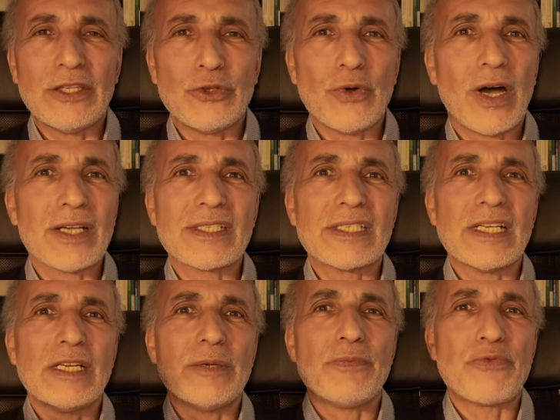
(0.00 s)
and you are
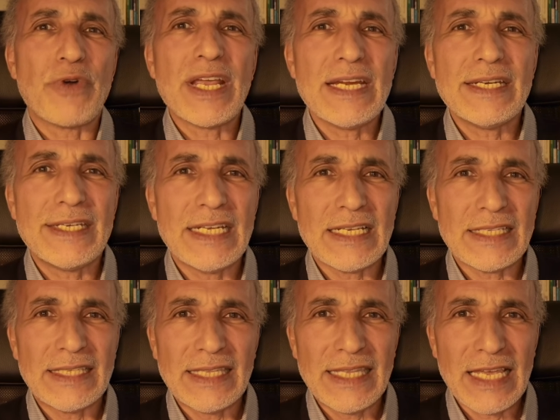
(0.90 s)

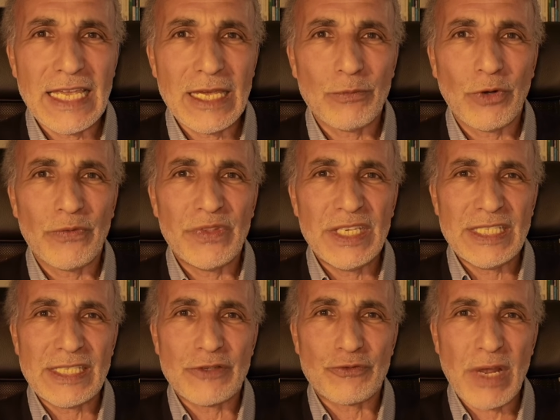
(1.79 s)
celebrating the name of
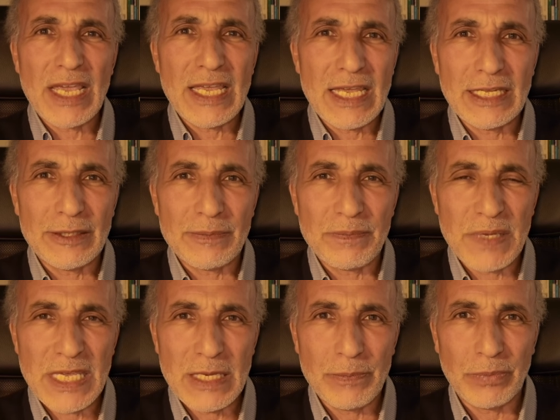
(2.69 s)
these great
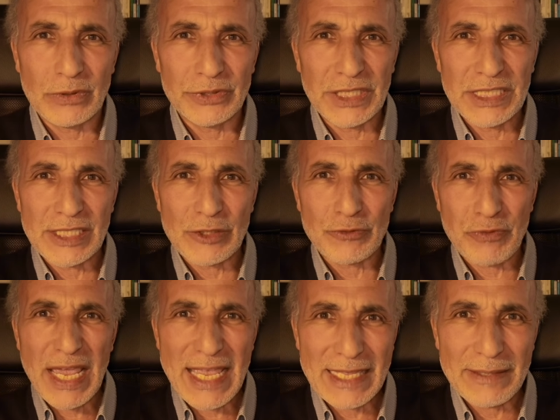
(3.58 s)
people, these
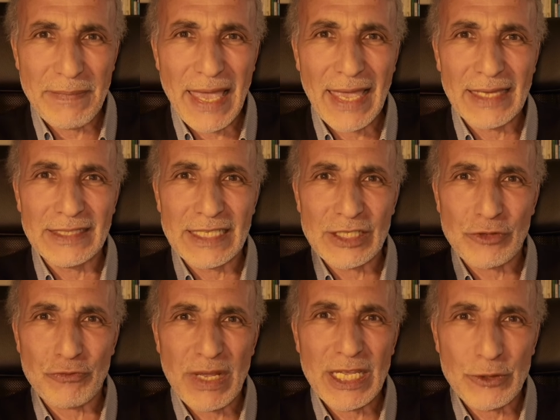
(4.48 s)
great men,
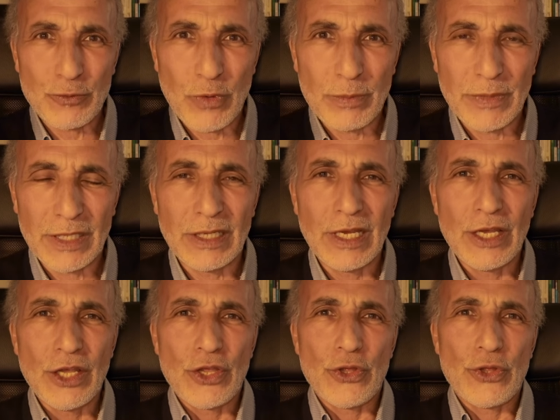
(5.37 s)
these great women,
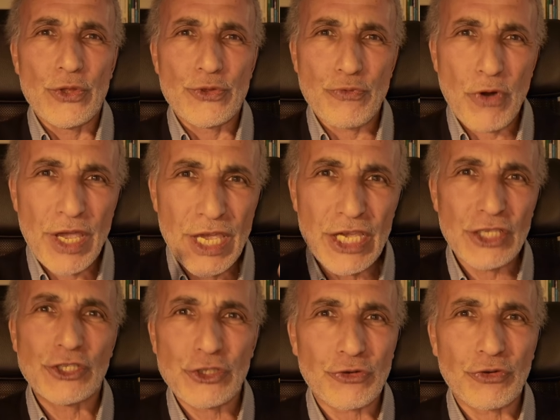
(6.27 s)
through
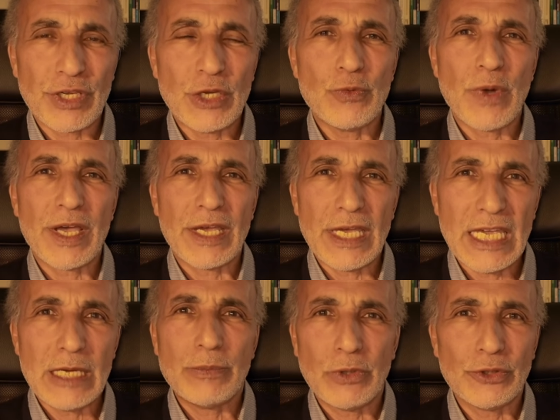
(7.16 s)
history who were
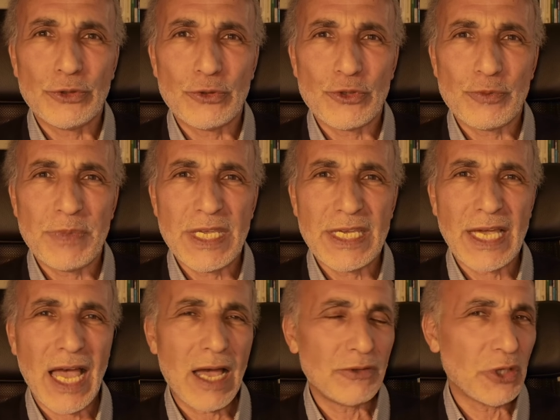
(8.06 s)
able to
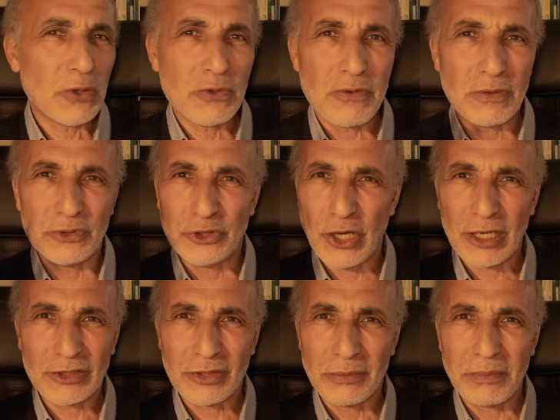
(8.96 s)
speak out. Oh,
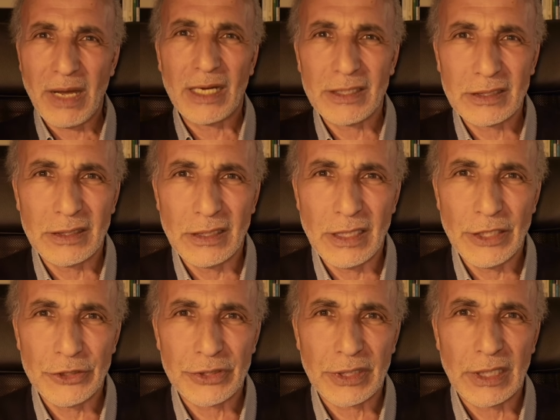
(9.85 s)
Dr. Martin
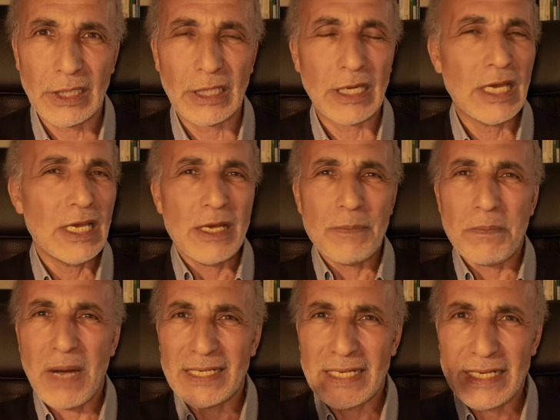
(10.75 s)
Luther King,
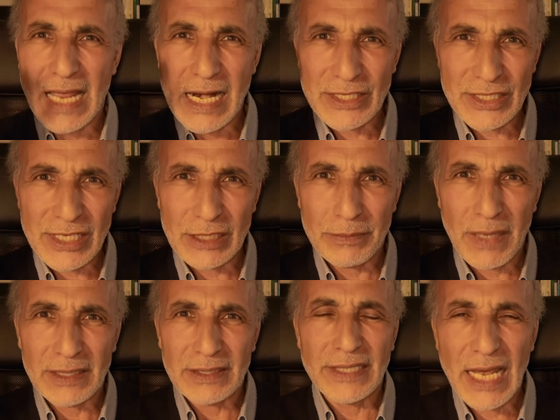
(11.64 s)
Mandelson
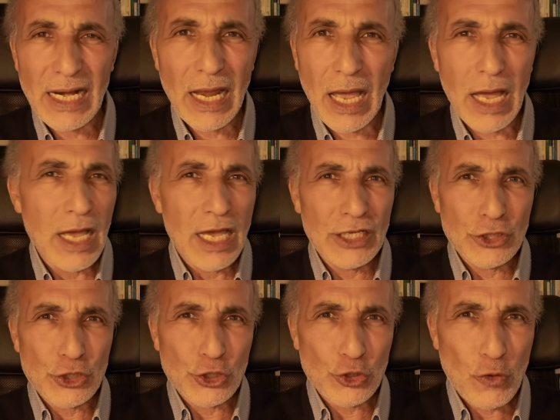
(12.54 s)
Mandela,
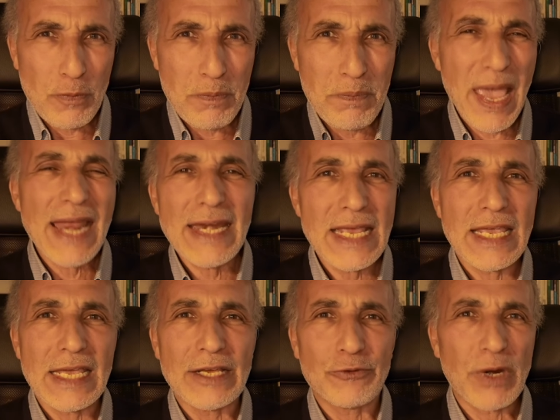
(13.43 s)
and so
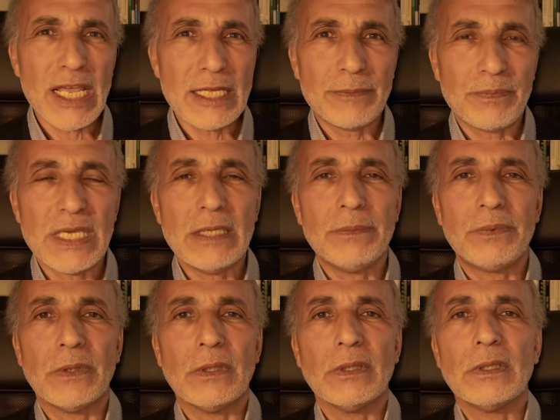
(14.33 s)
many great
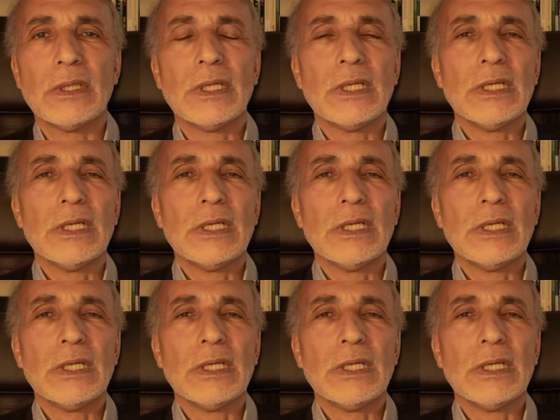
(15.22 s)
people.